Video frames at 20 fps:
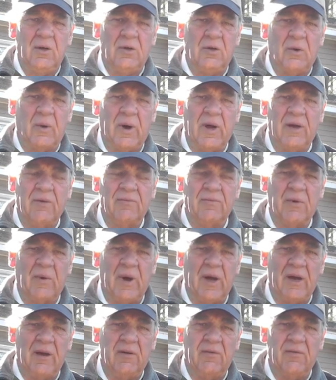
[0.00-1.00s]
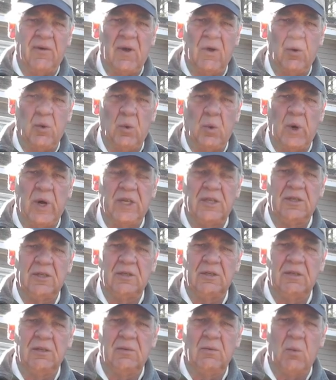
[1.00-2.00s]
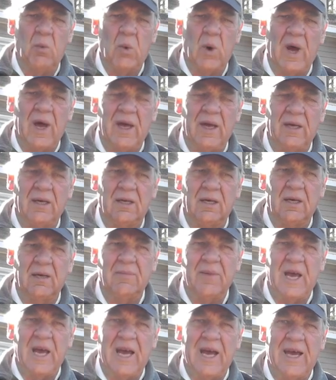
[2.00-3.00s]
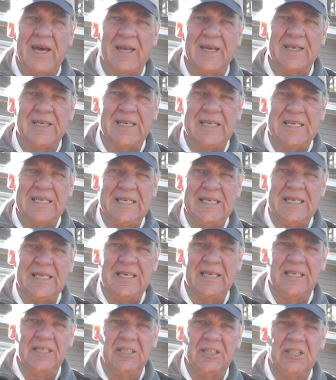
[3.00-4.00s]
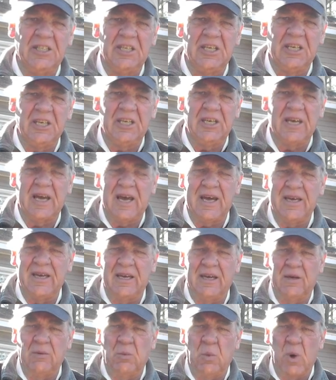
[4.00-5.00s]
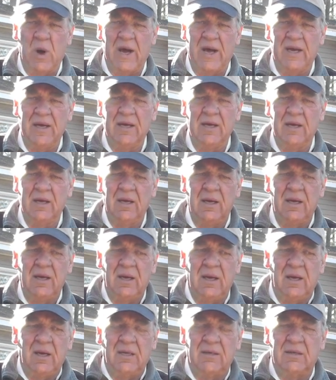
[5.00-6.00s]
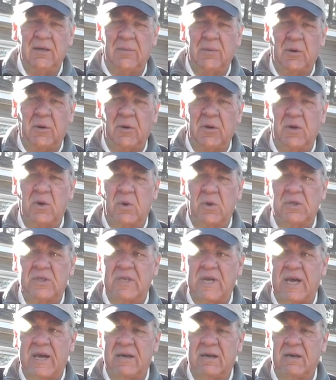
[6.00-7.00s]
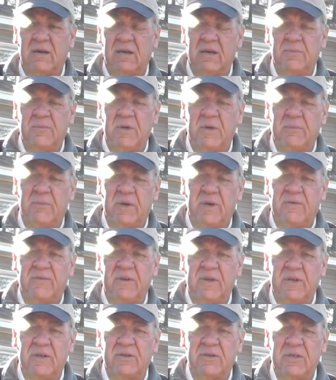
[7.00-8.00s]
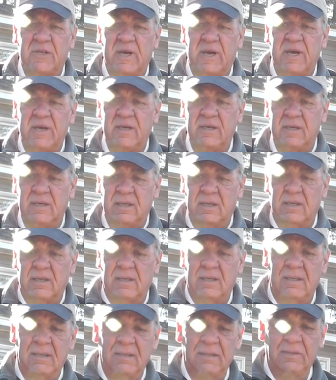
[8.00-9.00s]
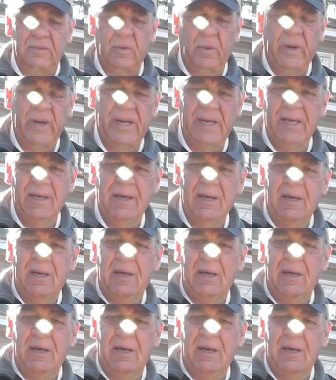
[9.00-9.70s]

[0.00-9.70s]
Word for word: 1212 Widgean Way, W-I-D-G-E-A-N Way. It's up on the north side of Columbia above the Interstate uh, 20.